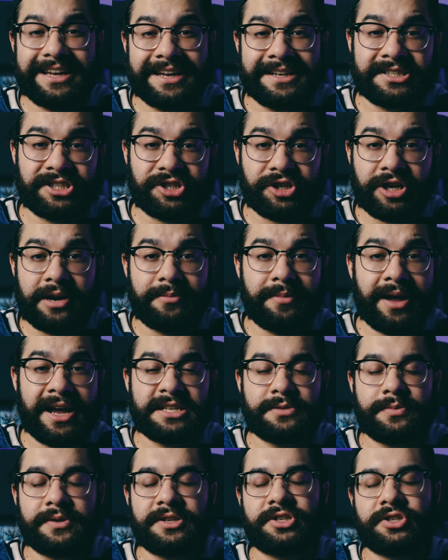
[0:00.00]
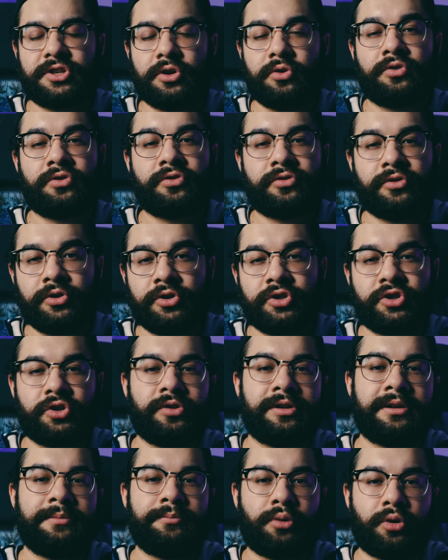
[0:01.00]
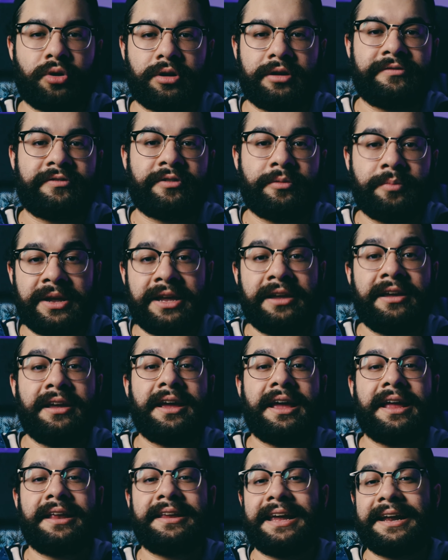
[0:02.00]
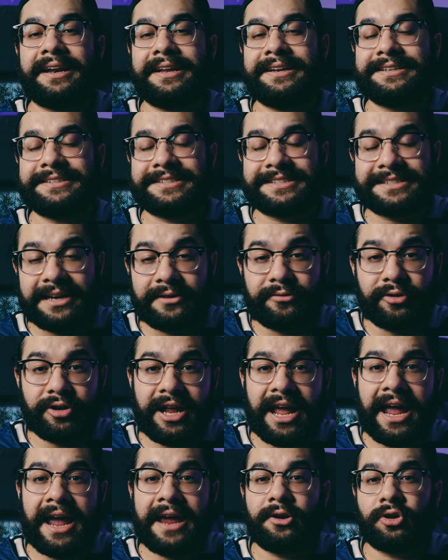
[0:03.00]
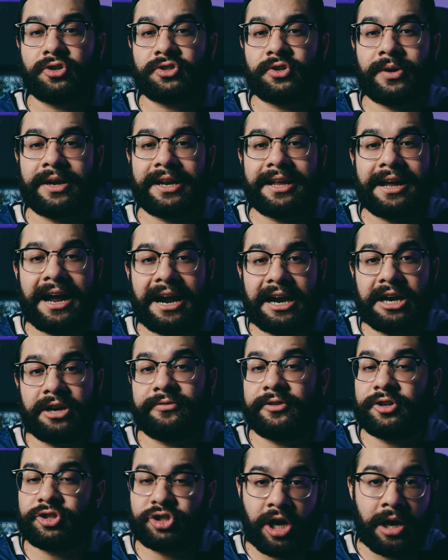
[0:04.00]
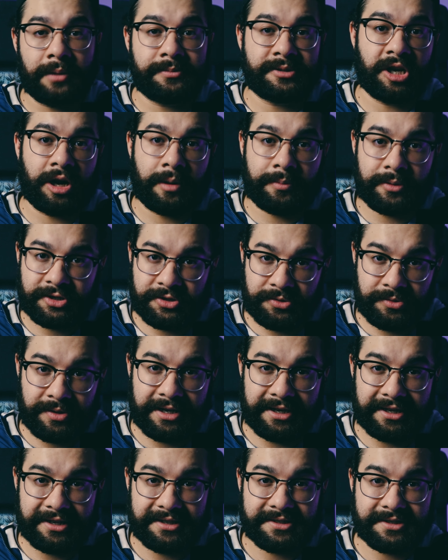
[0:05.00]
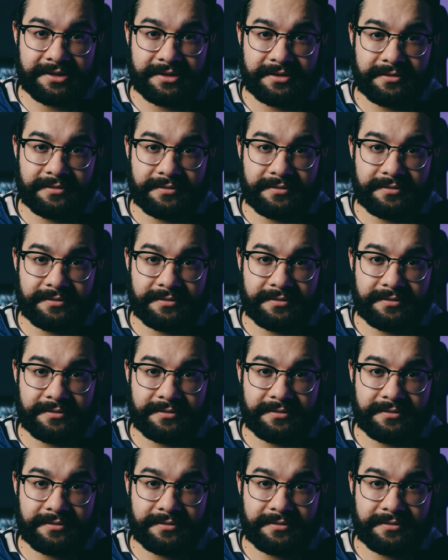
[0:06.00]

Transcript: Instagram has been so crucial and important for me in getting discovered and also getting hired for jobs and opportunities.